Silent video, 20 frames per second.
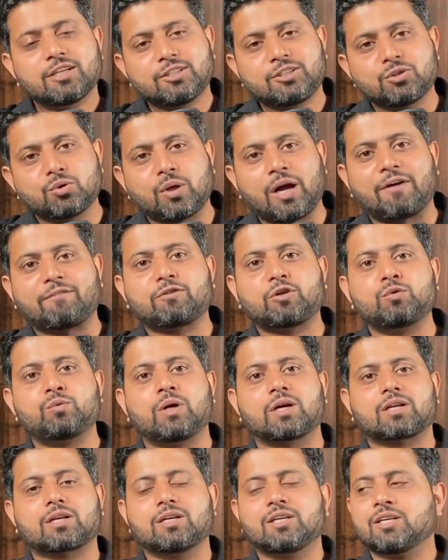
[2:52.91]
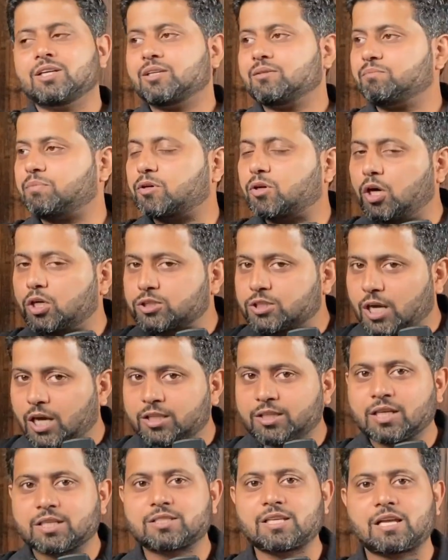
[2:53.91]
You have to work because
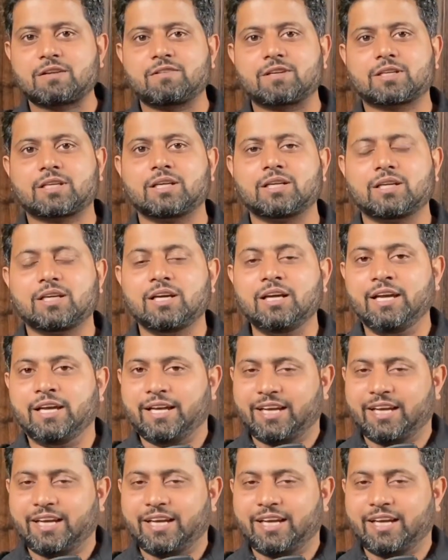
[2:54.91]
others are working.